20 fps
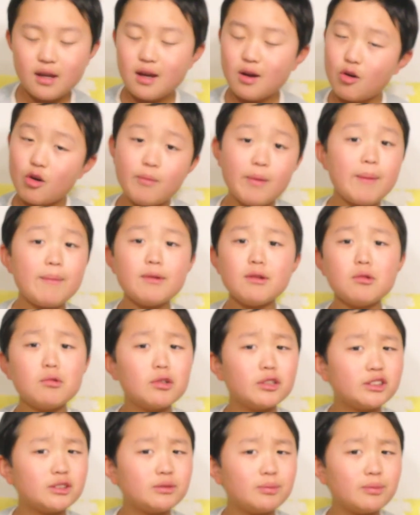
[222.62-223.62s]
Or maybe you
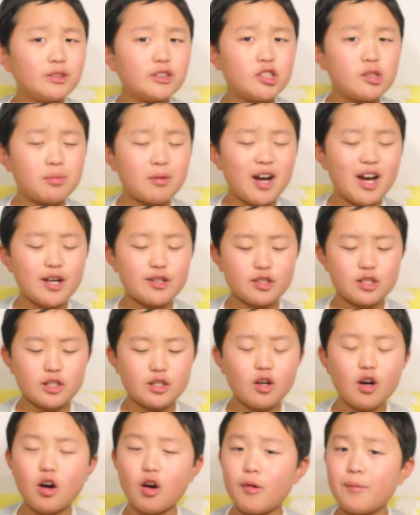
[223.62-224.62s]
weren't surprised at
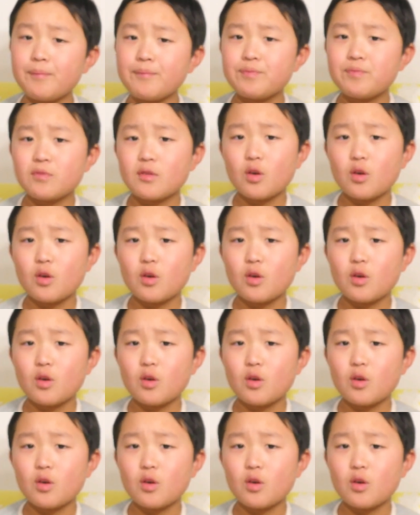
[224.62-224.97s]
all.